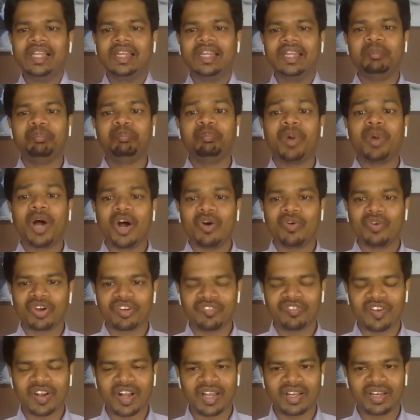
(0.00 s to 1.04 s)
the power
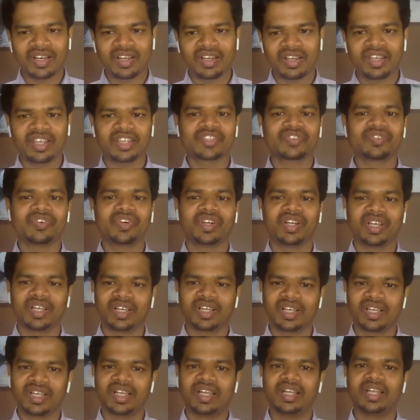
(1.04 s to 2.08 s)
of HANA,
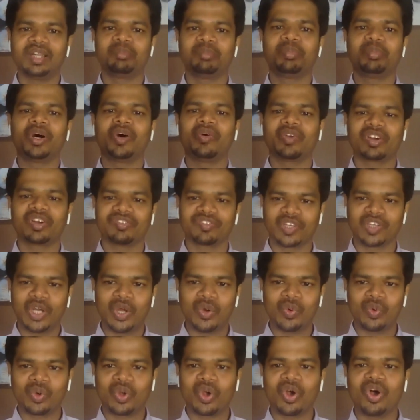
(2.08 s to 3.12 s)
S/4HANA, and the power of
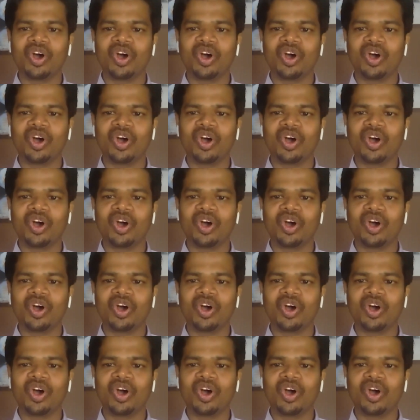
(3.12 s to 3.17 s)
cloud,